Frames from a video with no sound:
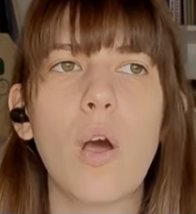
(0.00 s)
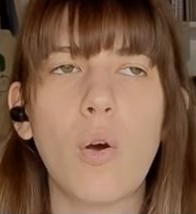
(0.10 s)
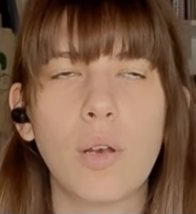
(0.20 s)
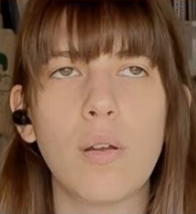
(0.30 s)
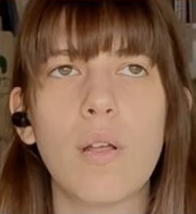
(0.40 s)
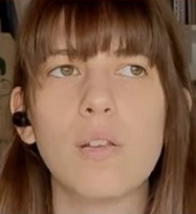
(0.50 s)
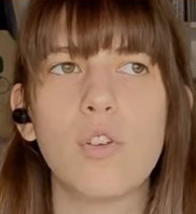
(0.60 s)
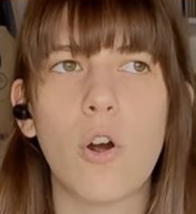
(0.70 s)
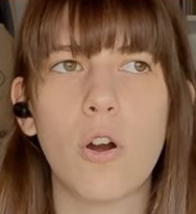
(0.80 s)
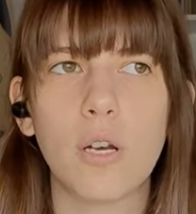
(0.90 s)
on
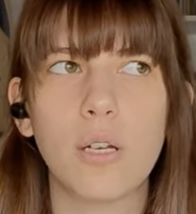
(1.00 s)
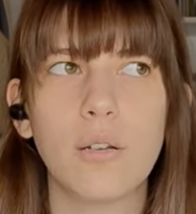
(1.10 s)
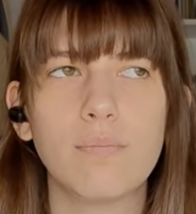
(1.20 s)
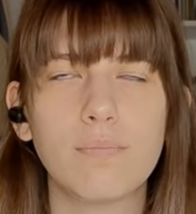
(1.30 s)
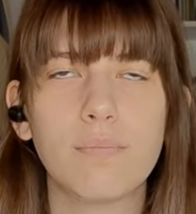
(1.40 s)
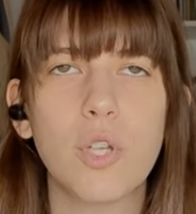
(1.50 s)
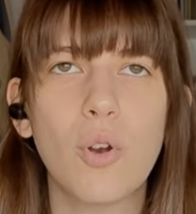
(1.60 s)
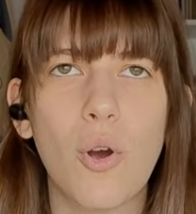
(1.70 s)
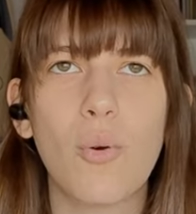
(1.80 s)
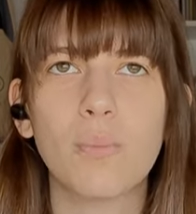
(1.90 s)
yarn.
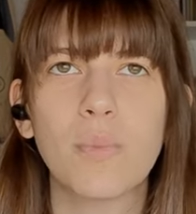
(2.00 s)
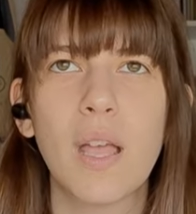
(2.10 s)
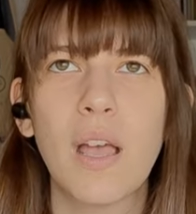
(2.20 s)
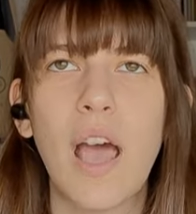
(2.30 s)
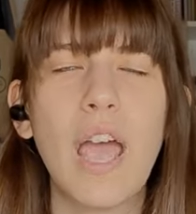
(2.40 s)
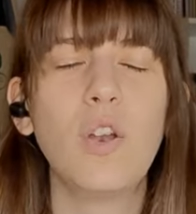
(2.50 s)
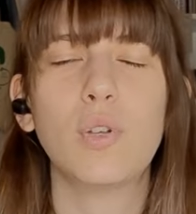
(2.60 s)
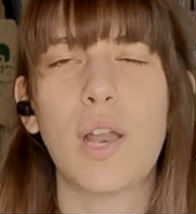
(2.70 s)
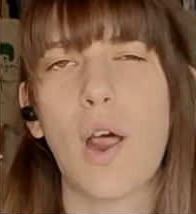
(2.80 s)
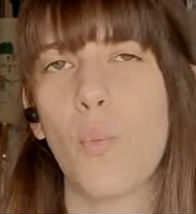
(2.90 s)
You know, I
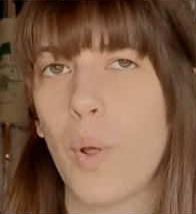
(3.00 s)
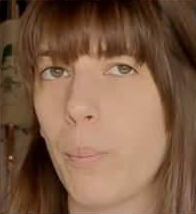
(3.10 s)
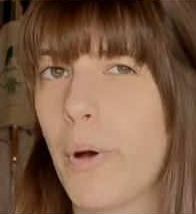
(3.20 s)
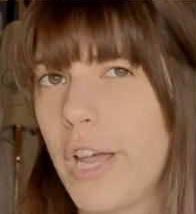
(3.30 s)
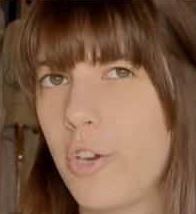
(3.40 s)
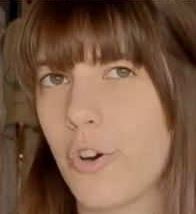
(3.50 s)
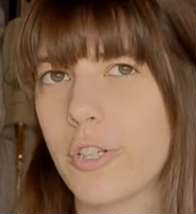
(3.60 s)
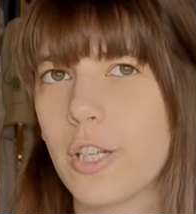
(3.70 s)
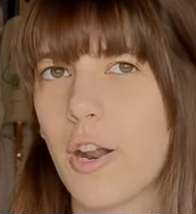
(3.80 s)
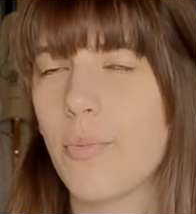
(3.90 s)
know that I will buy
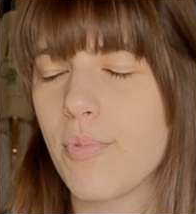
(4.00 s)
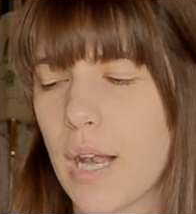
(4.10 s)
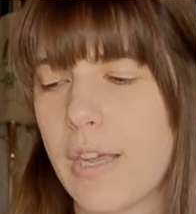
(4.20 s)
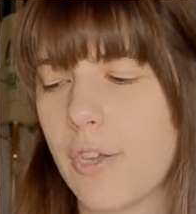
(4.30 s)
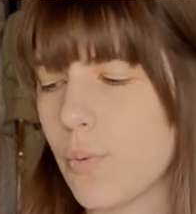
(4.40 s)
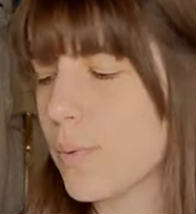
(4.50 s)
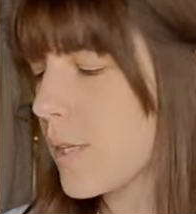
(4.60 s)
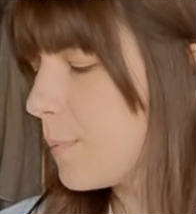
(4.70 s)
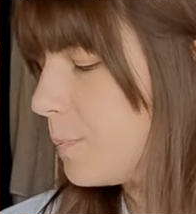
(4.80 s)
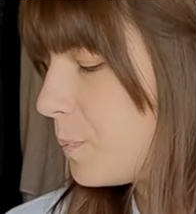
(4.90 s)
yarn that I really use.